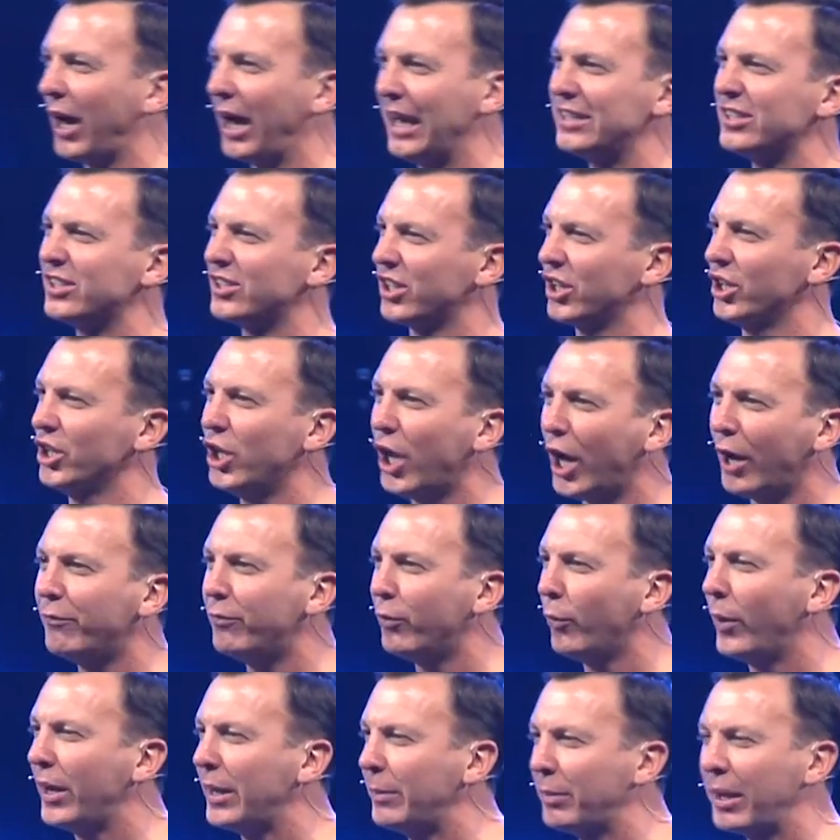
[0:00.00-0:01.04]
I just love the
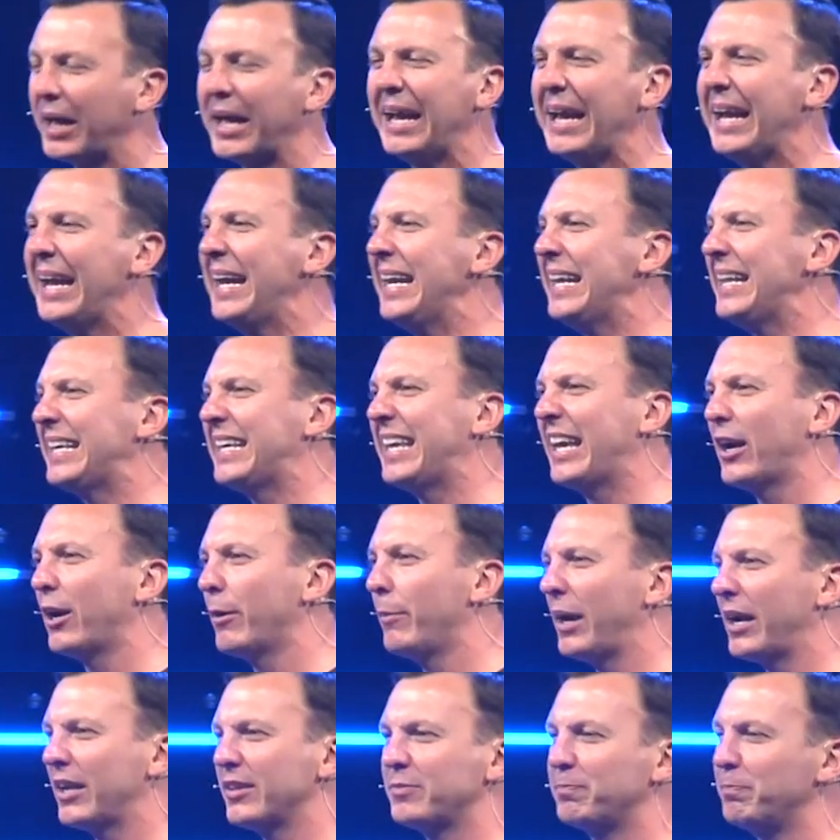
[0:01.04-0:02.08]
way he played. He didn't care
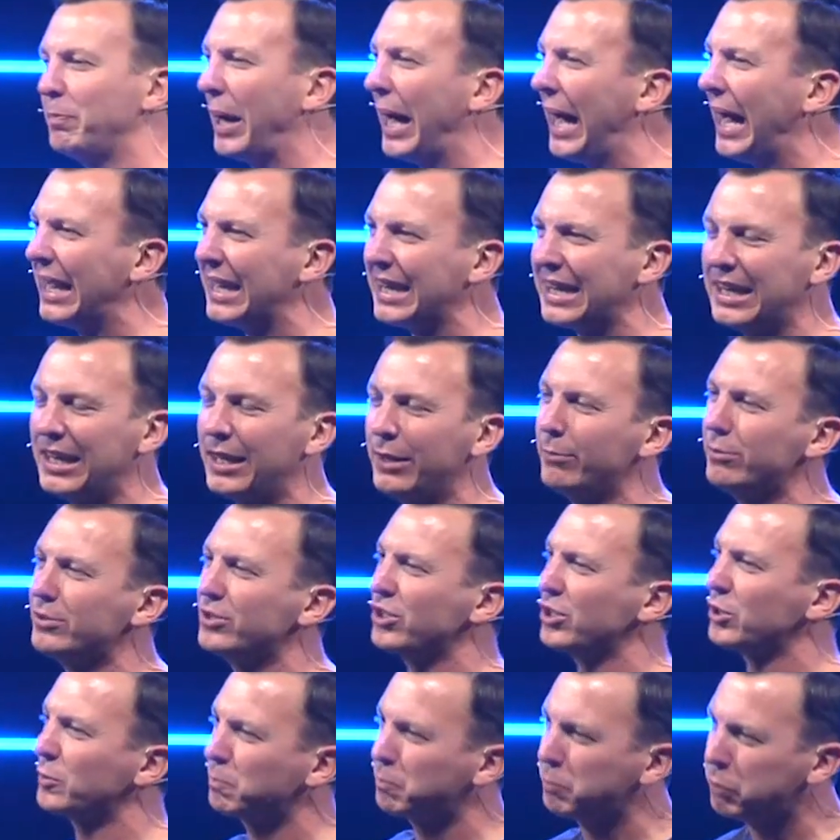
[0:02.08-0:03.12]
about his body. He would
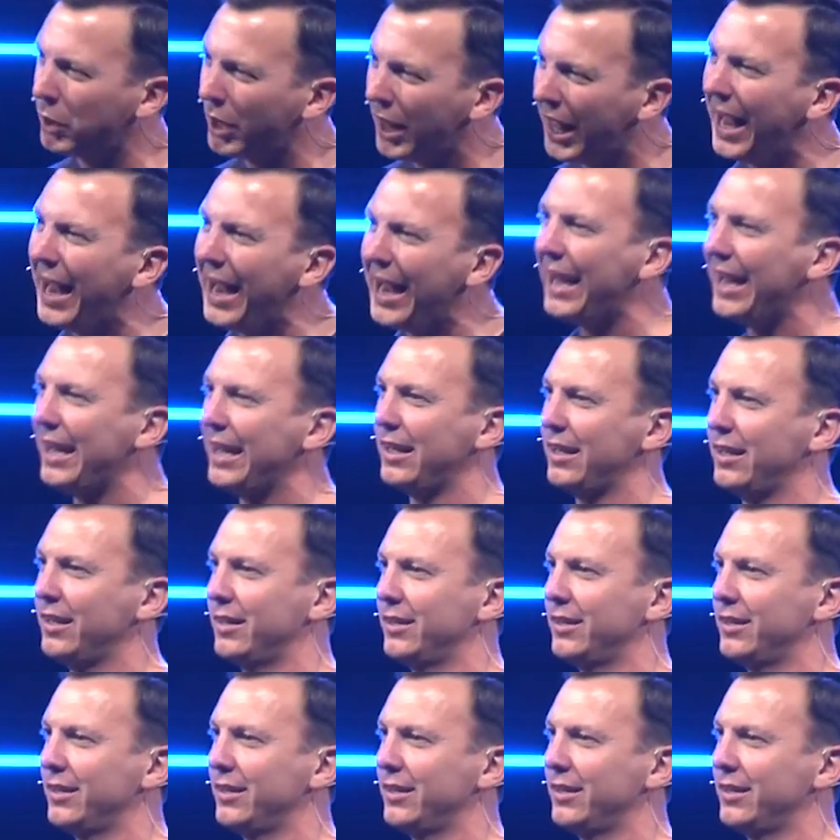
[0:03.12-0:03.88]
just play.